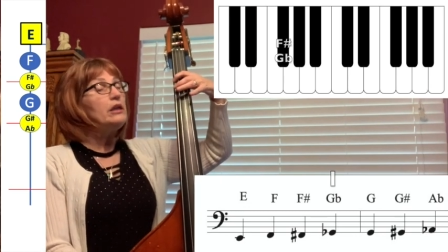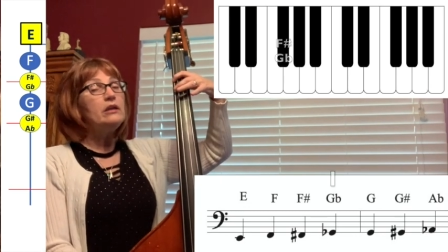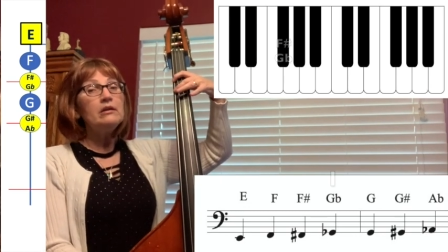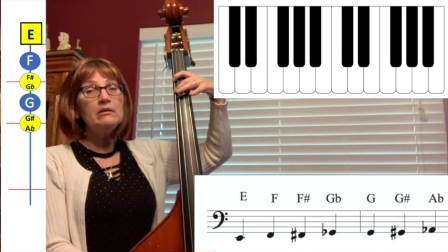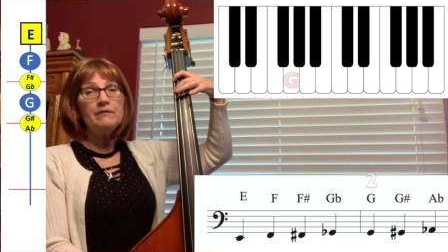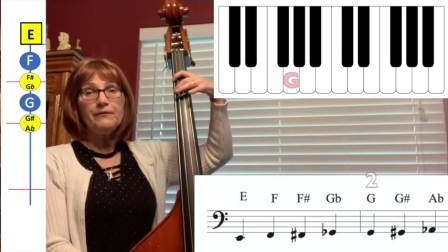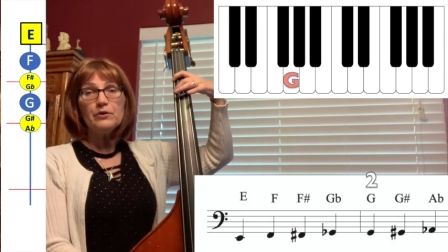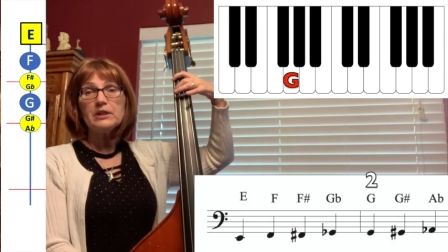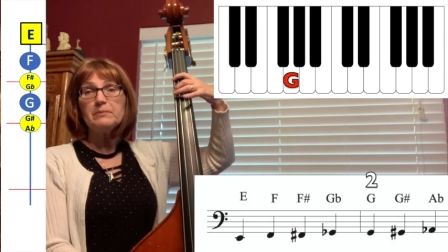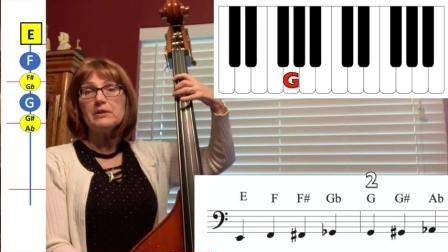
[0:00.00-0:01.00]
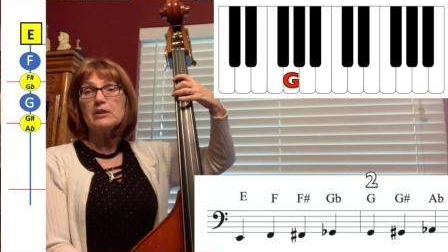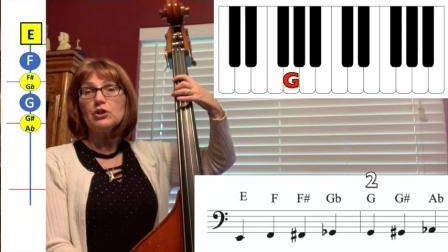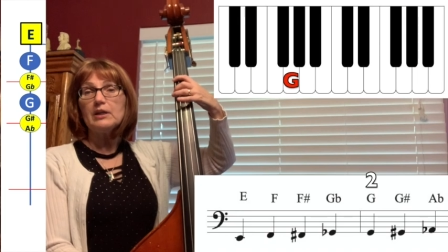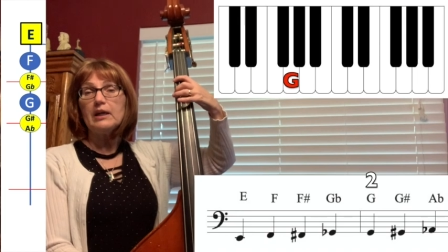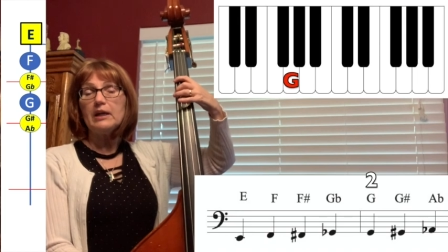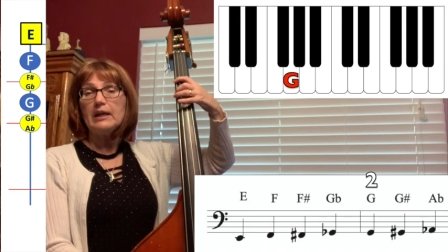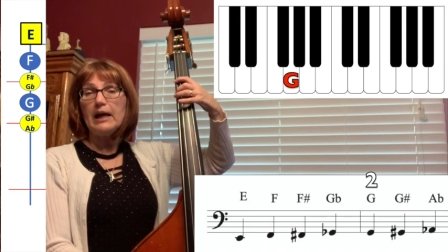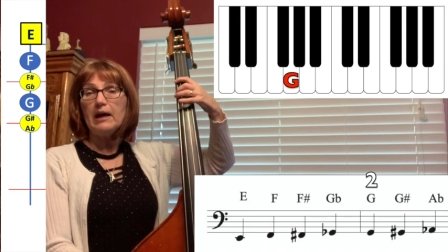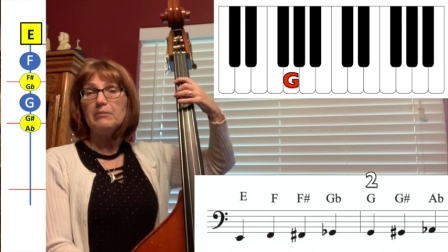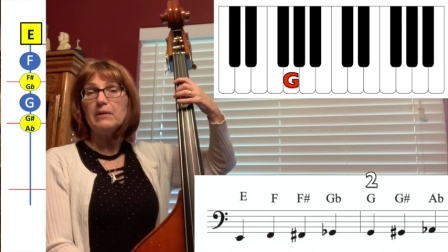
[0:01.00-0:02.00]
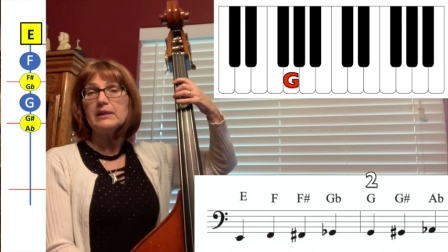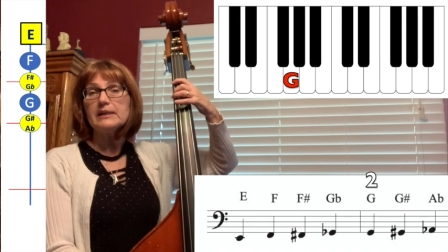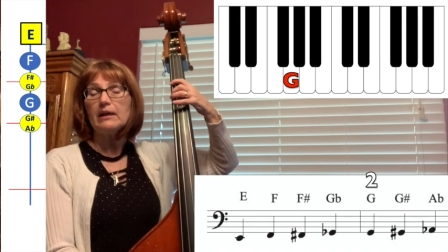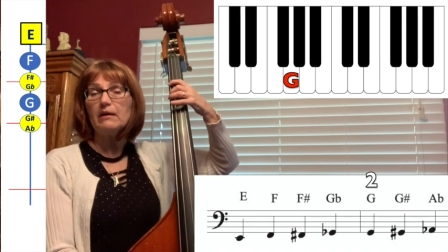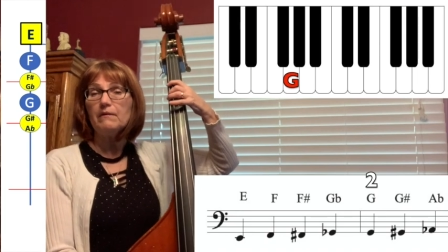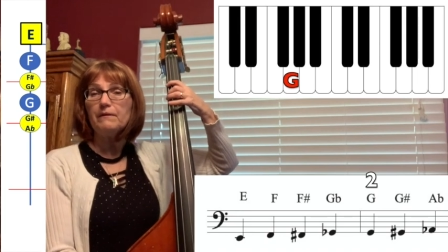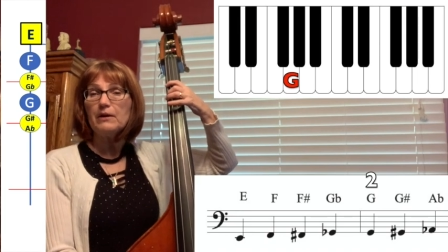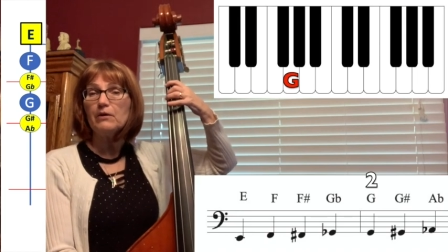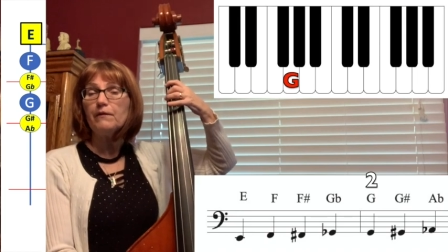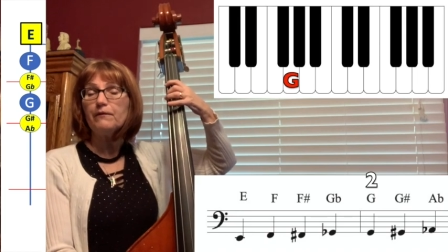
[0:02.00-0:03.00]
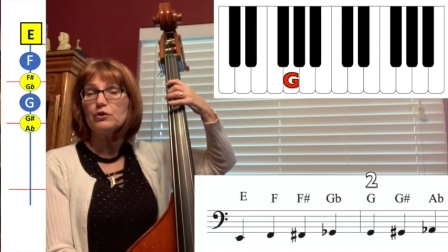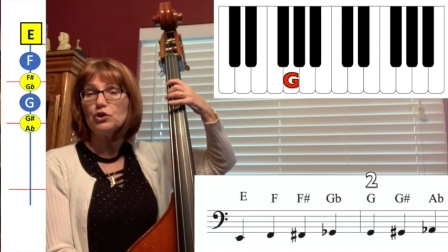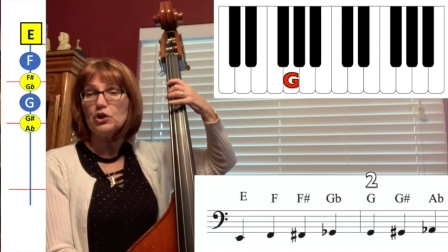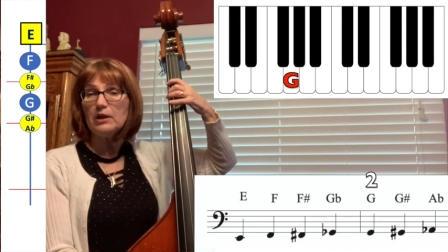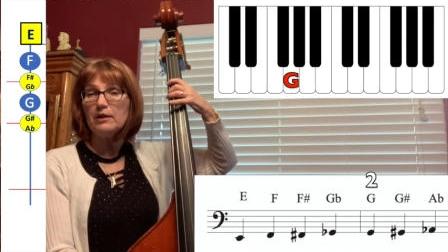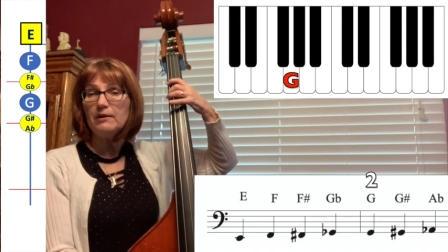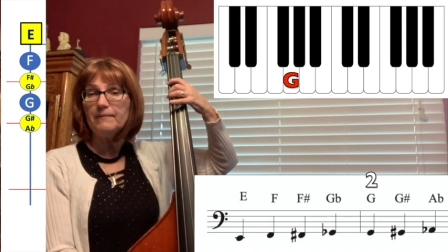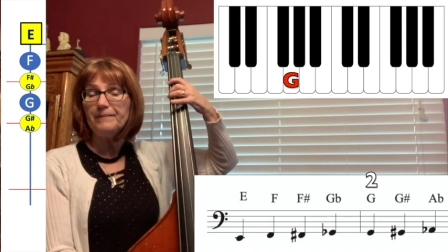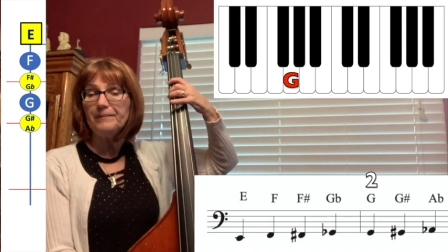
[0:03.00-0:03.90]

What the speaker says: In first position, I can add my second finger for G.